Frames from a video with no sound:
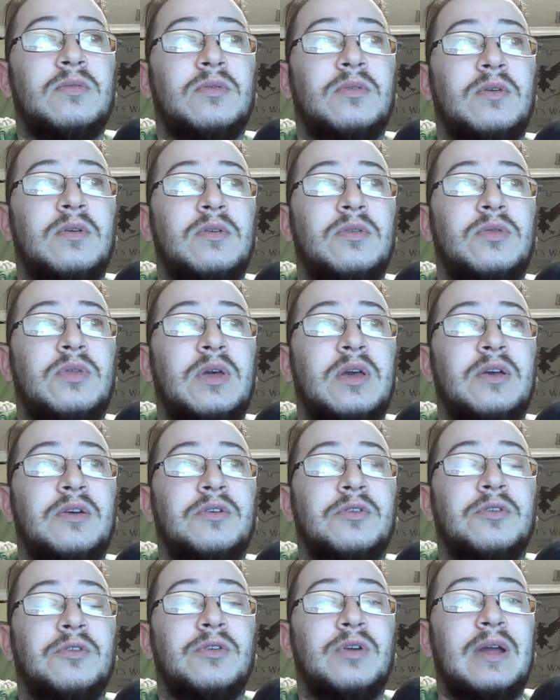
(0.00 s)

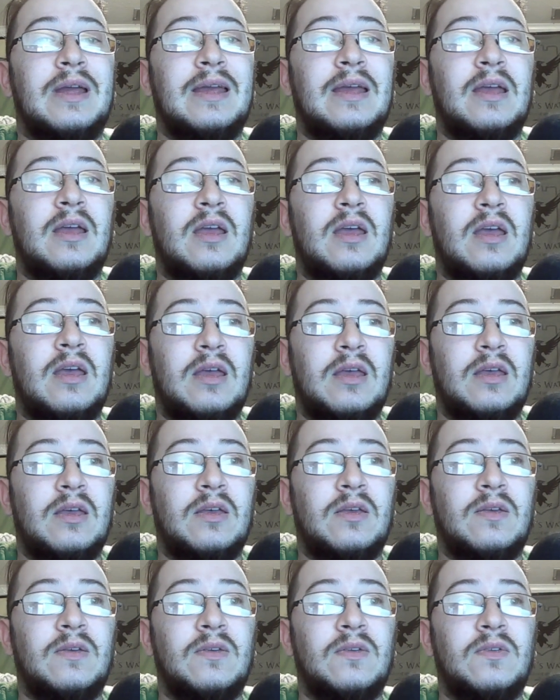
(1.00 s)
there
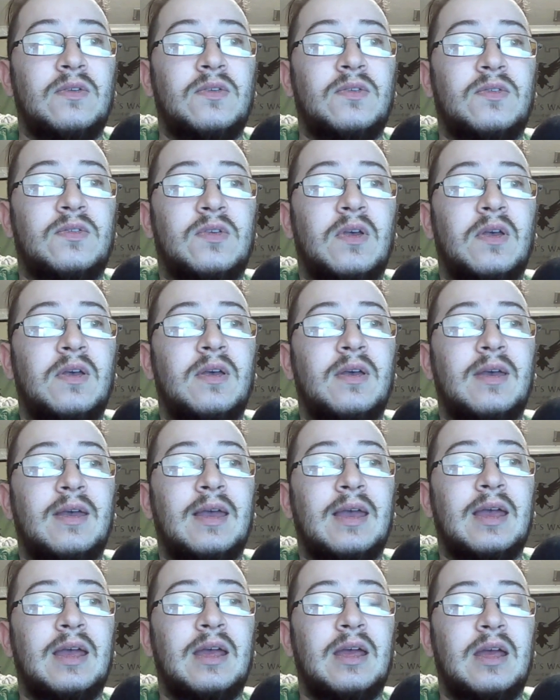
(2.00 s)
is
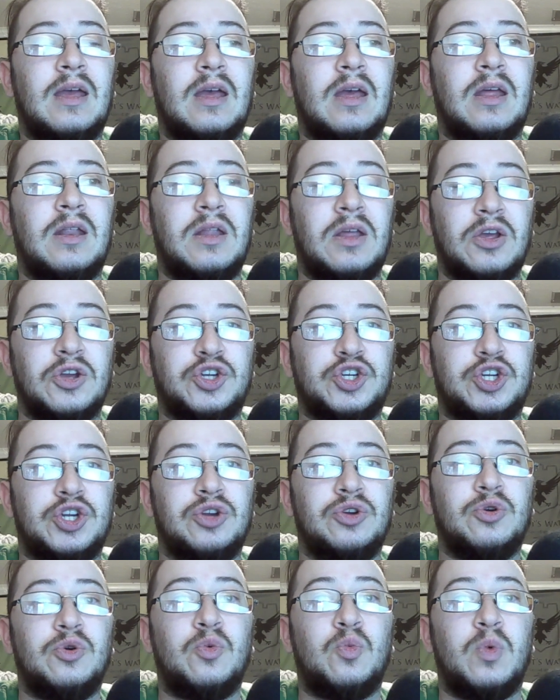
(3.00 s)
an
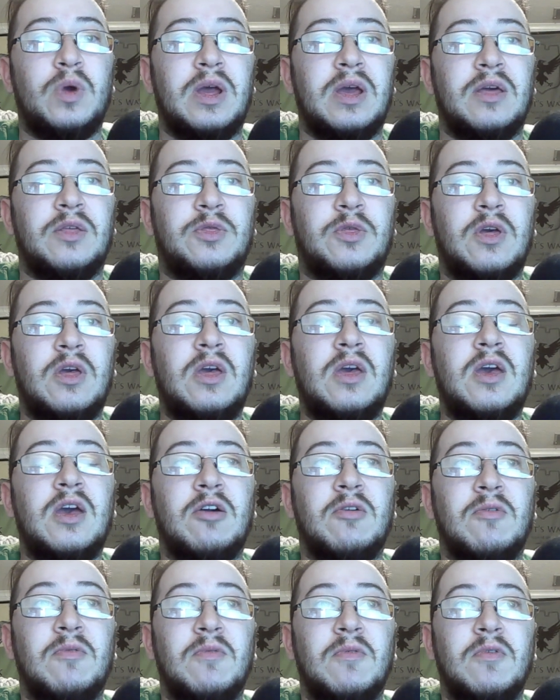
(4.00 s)
issue with
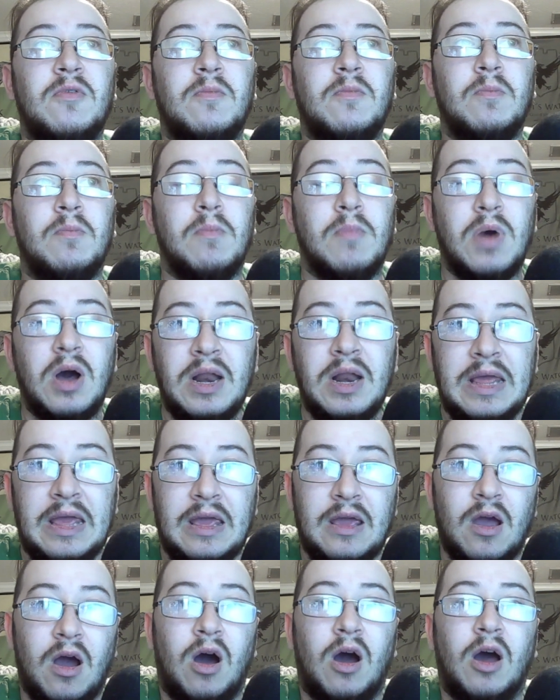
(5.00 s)

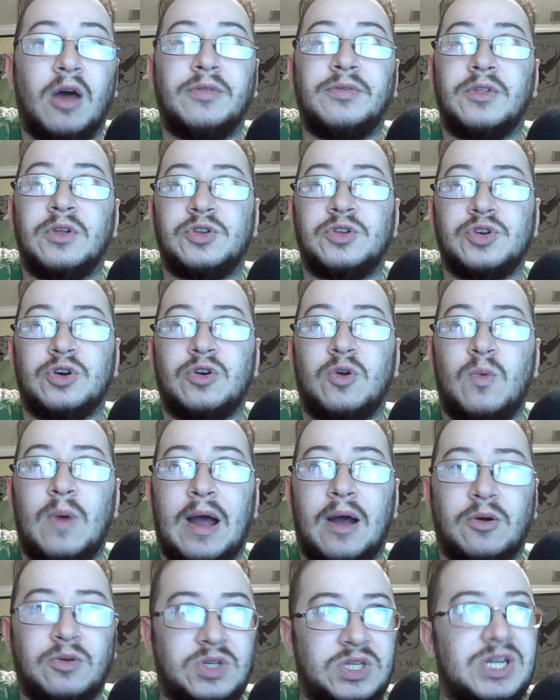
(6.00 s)
money on the Turtle
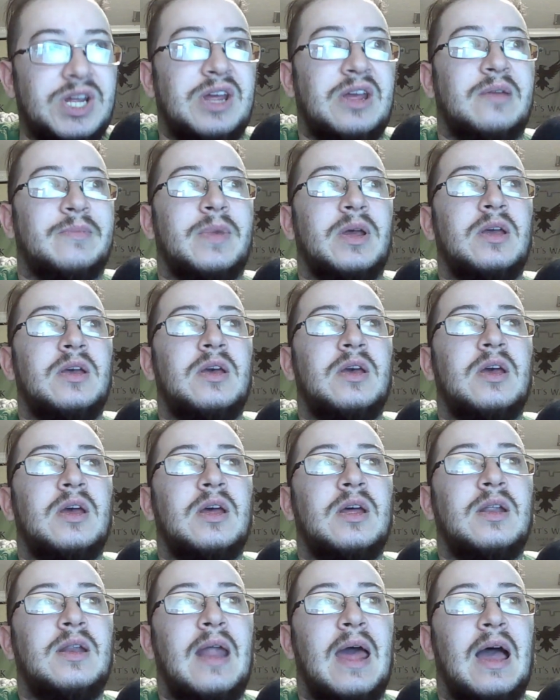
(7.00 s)
WoW team.
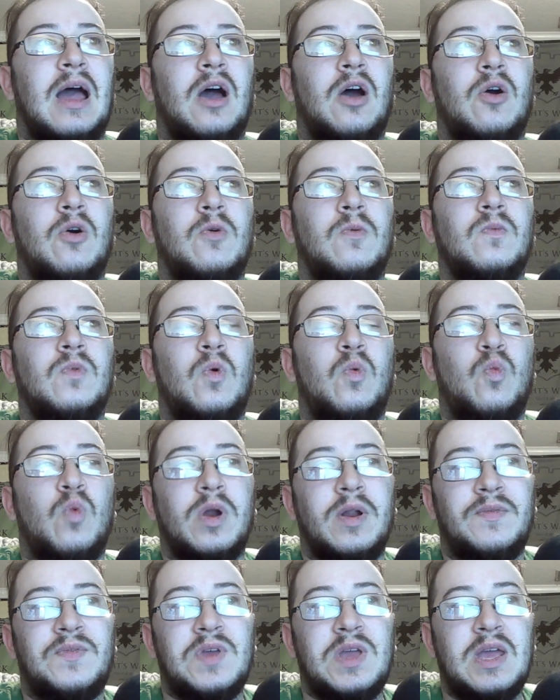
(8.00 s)
Now, one
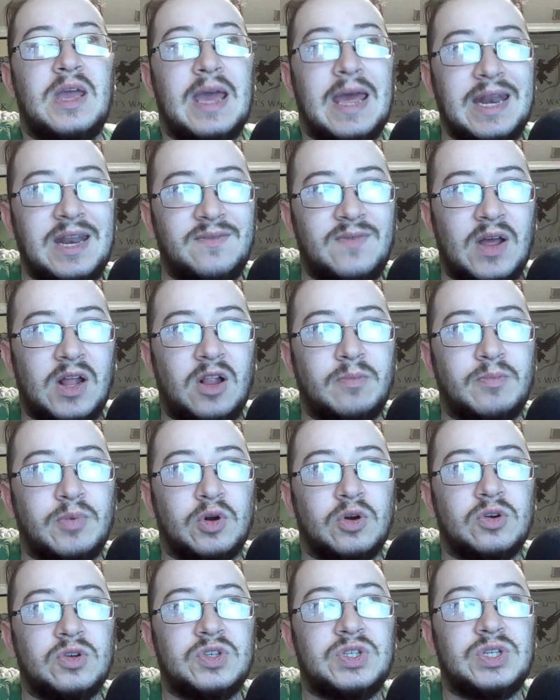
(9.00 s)
of the head
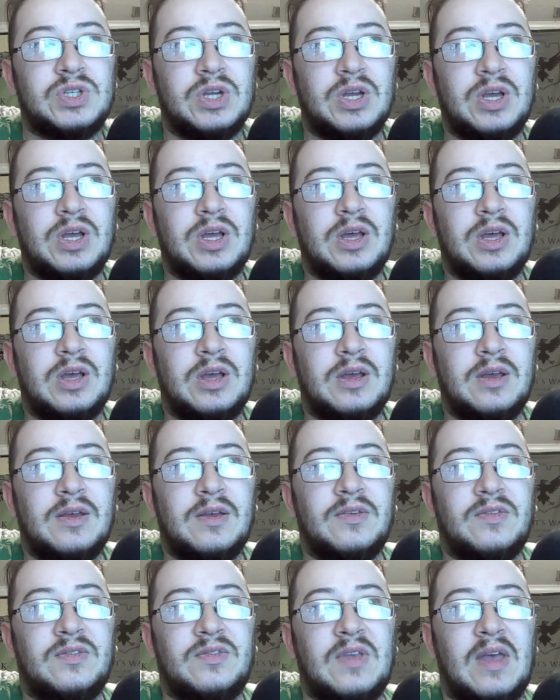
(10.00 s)
developers
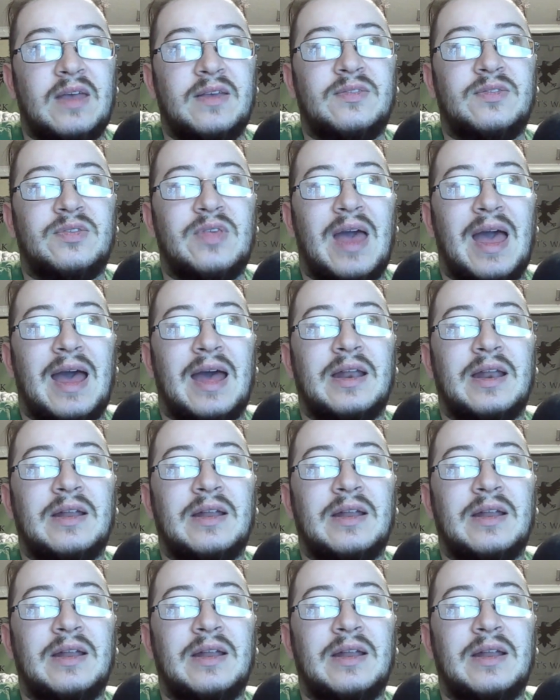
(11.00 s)
says that